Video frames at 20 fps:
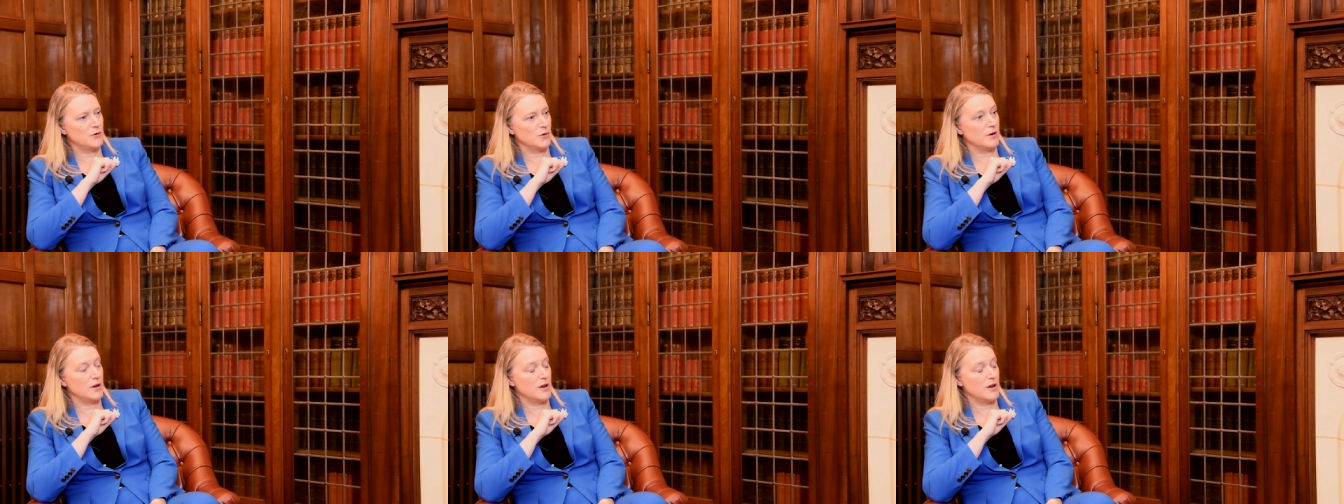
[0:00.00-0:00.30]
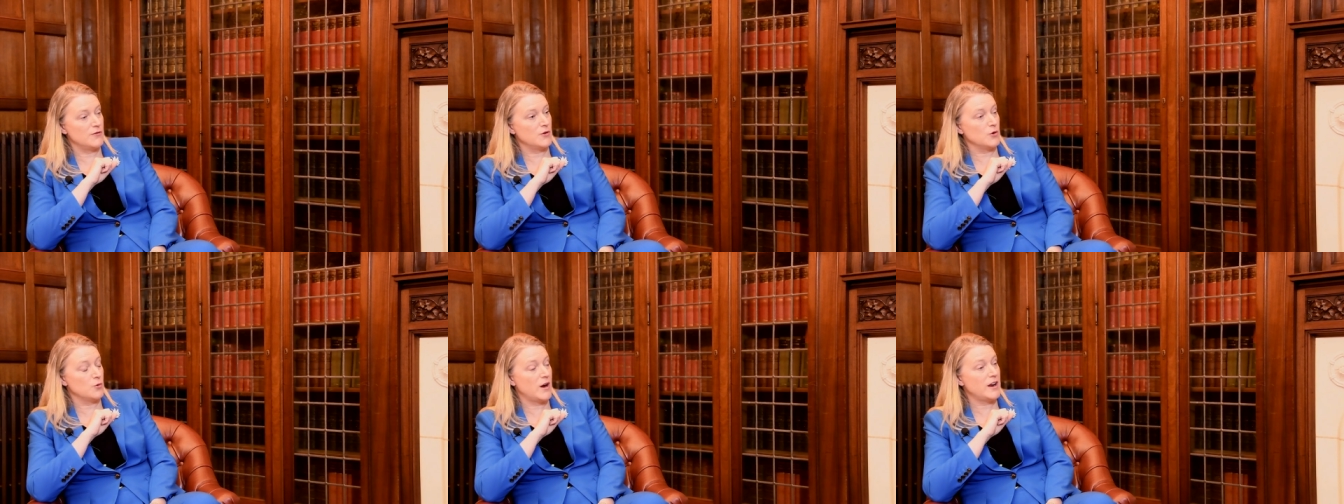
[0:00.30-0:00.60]
you're
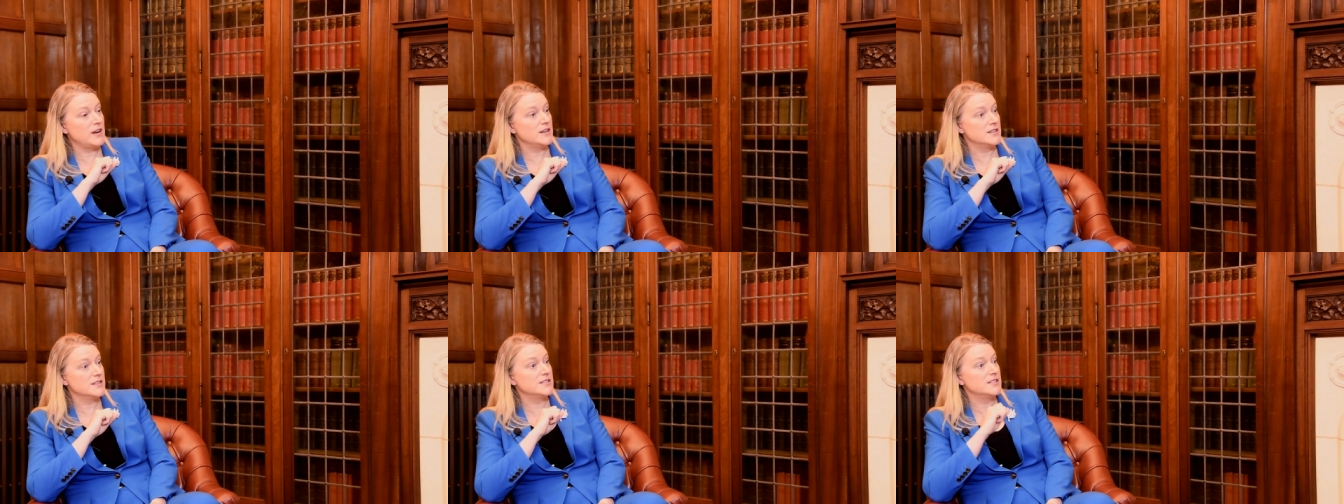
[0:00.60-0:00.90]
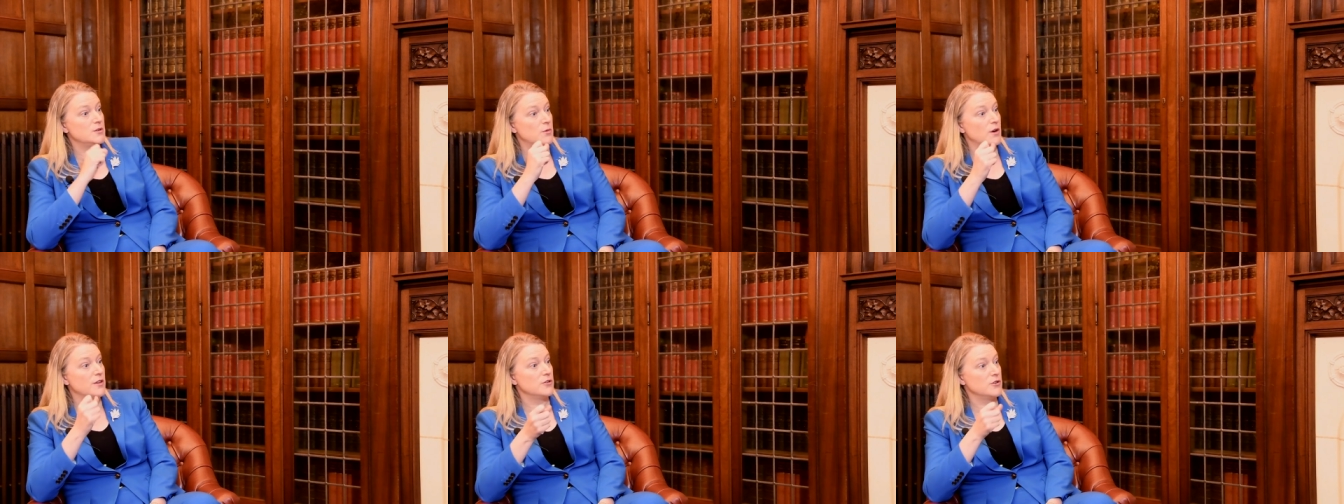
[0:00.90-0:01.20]
if you're waiting to
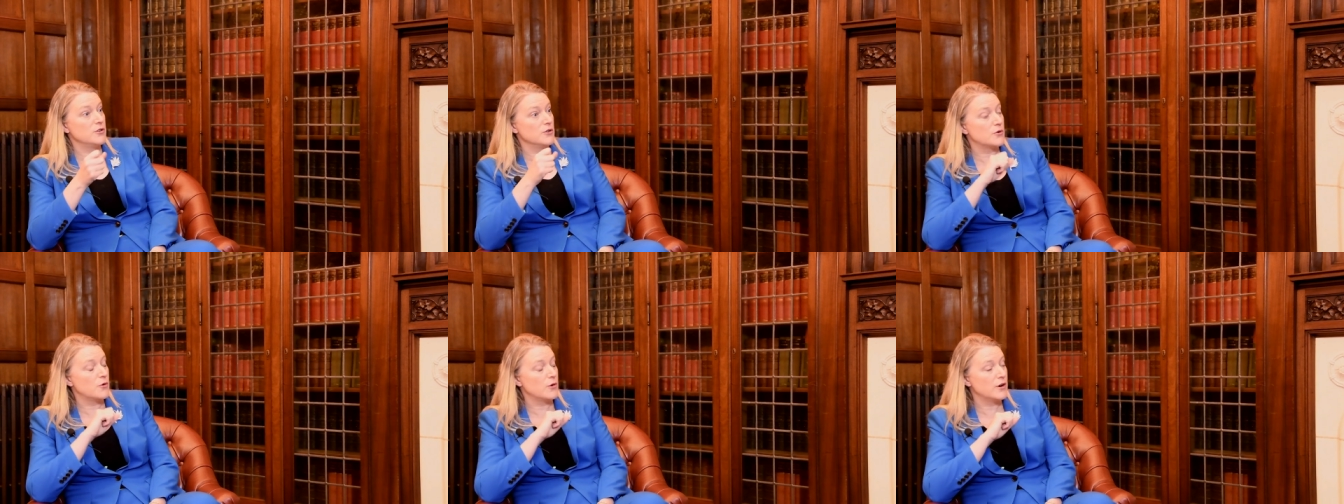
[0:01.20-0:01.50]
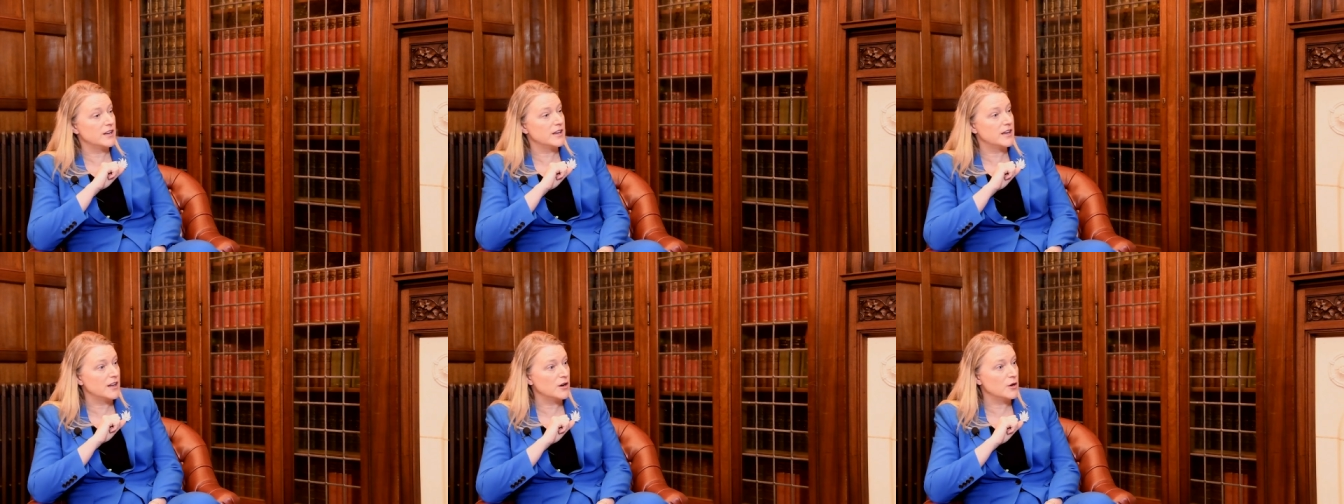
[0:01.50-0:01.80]
see whether you're going
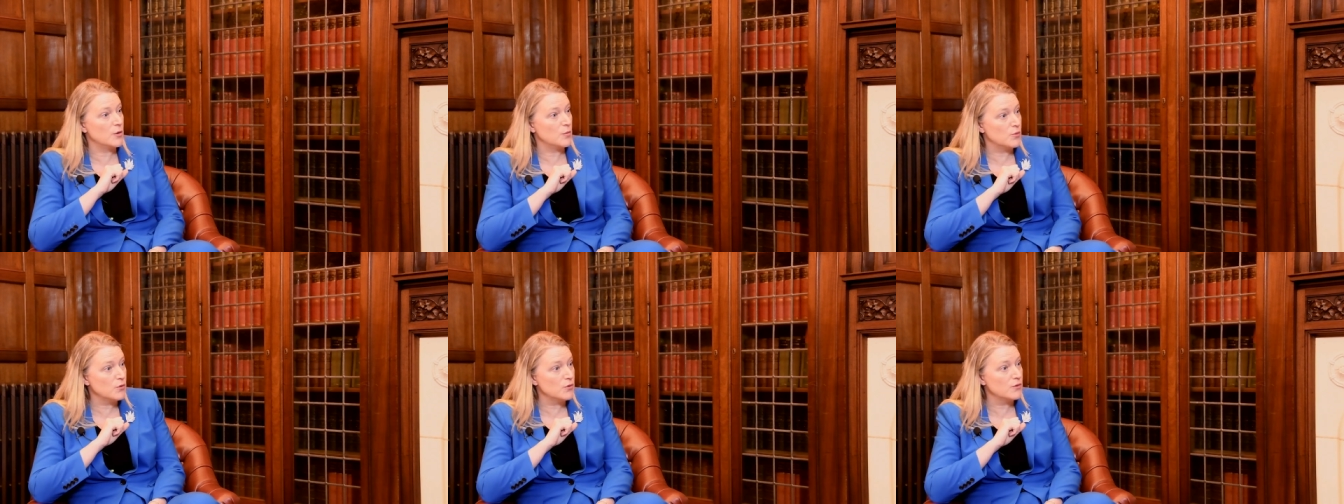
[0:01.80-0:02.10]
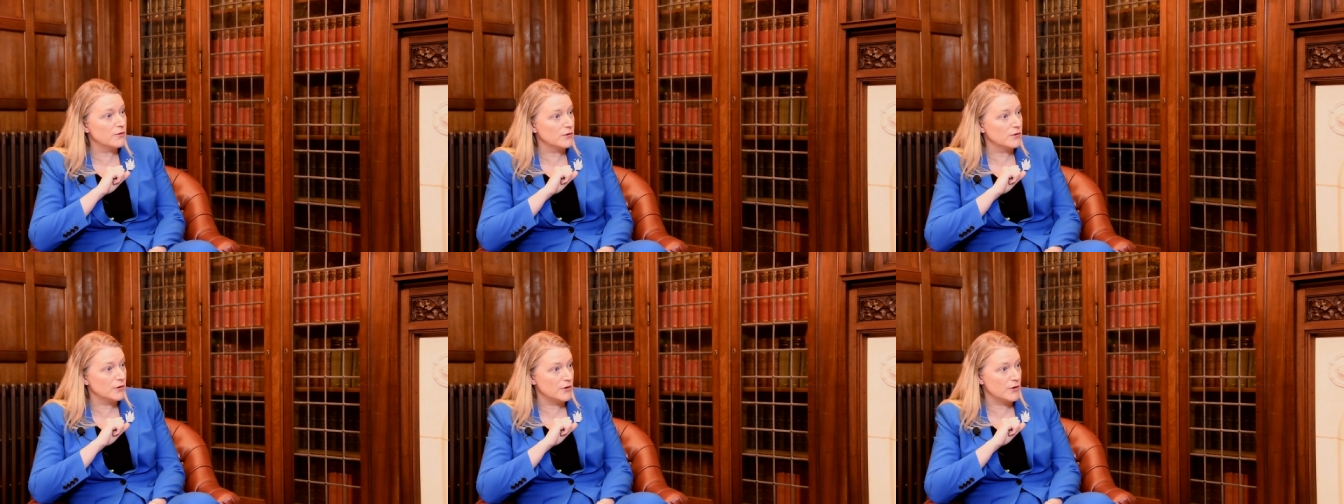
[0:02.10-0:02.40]
to get an
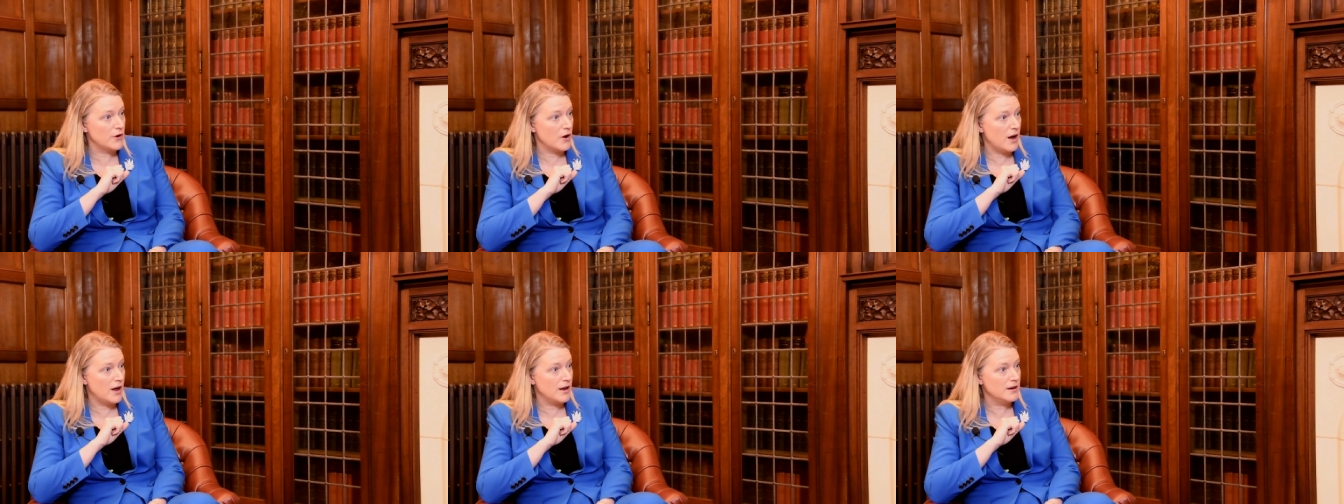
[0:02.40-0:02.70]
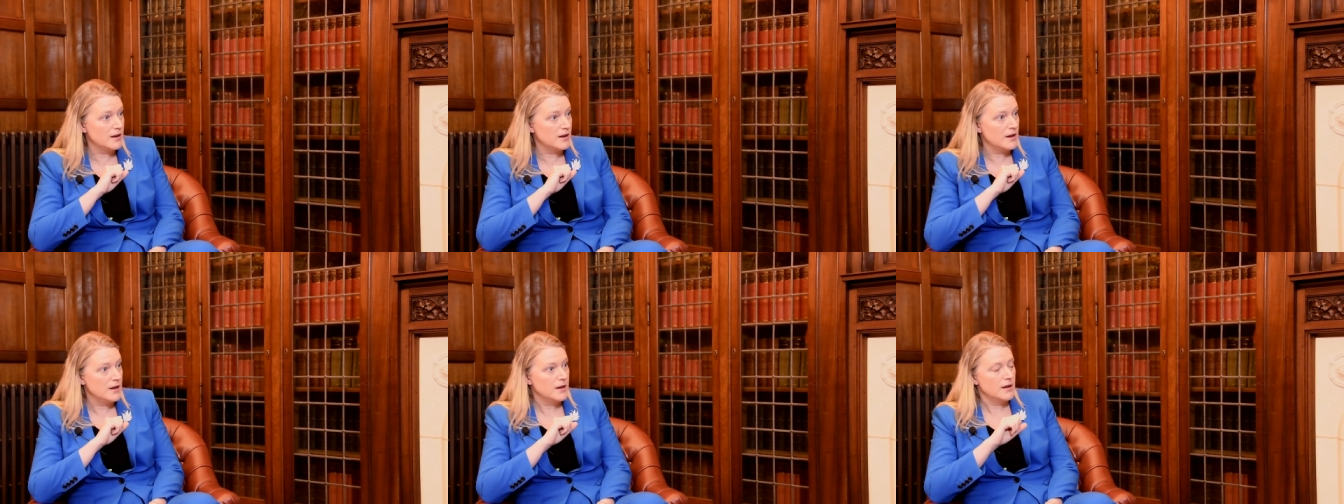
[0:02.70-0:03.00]
approval or not.
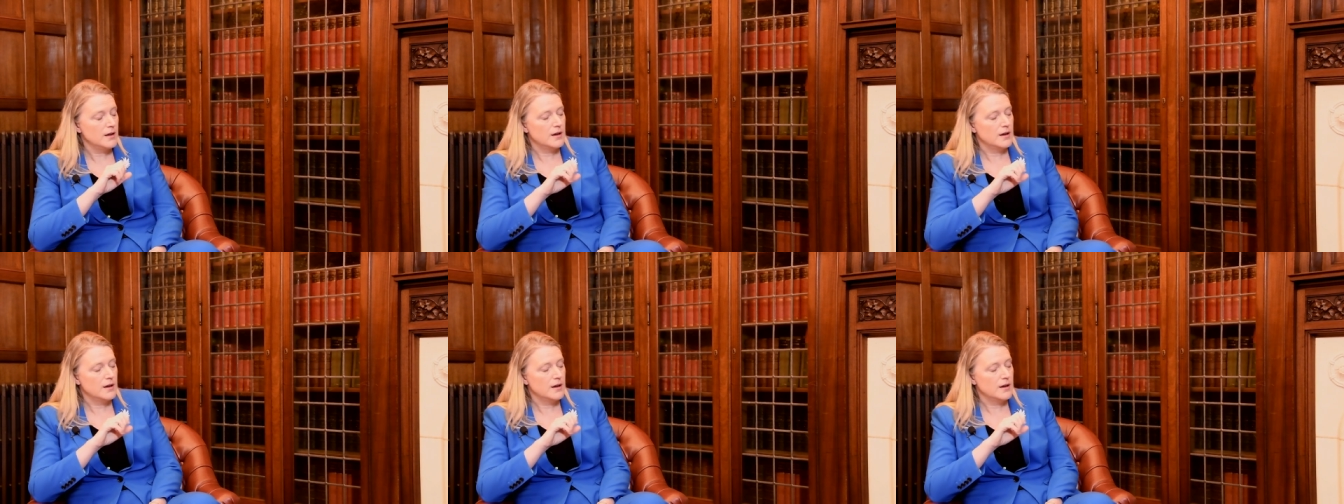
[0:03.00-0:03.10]
Yeah.